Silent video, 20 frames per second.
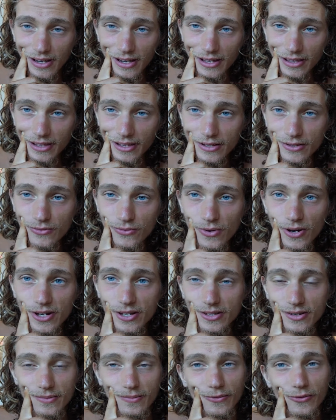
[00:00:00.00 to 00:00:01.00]
And that's why
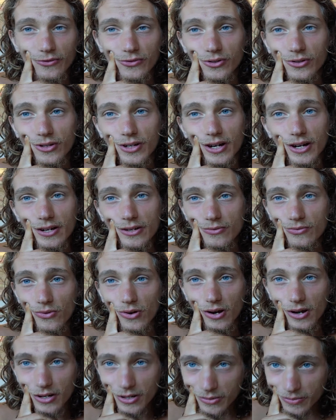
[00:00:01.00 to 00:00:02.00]
some of you guys
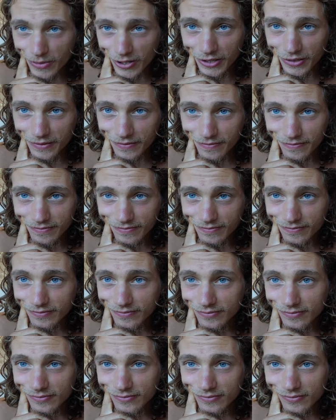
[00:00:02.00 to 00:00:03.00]
watch me
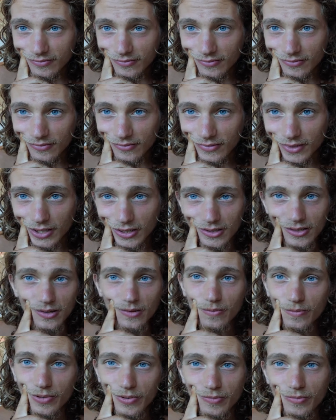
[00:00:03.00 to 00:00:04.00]
and
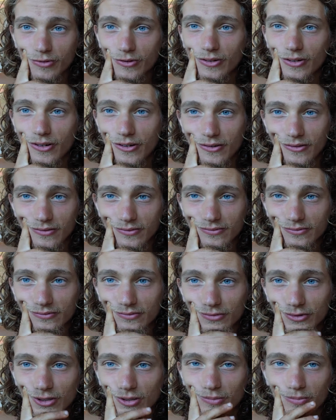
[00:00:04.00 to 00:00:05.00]
some people don't.
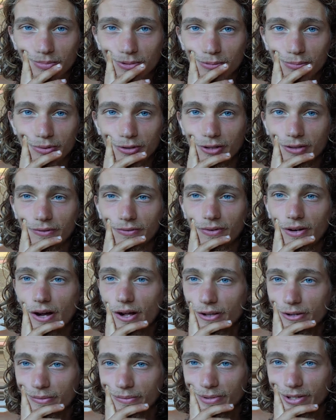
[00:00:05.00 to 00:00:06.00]
Some people
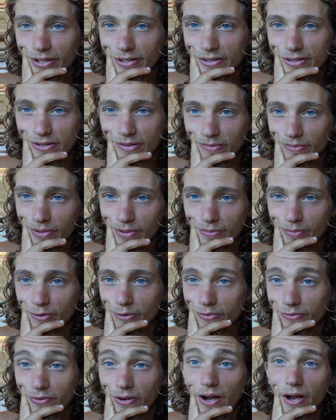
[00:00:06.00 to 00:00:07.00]
unfollow me, and some
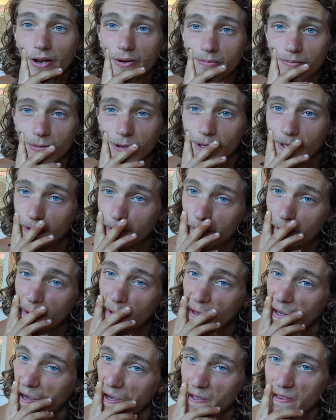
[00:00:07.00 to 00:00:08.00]
people find me
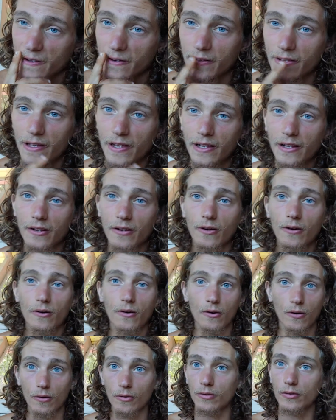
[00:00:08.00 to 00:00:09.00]
and they're like,
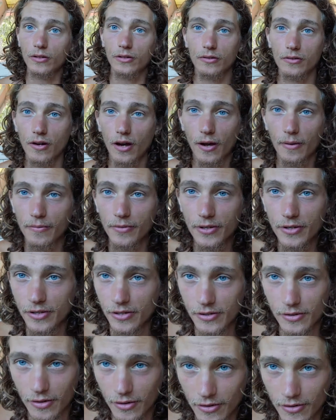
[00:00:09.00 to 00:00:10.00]
holy crap, this
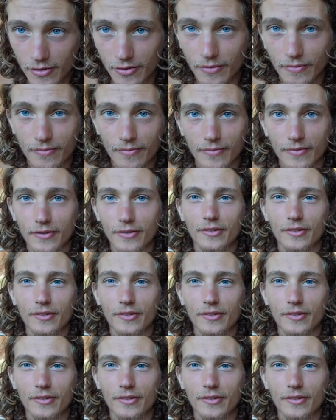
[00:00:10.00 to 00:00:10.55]
is awesome.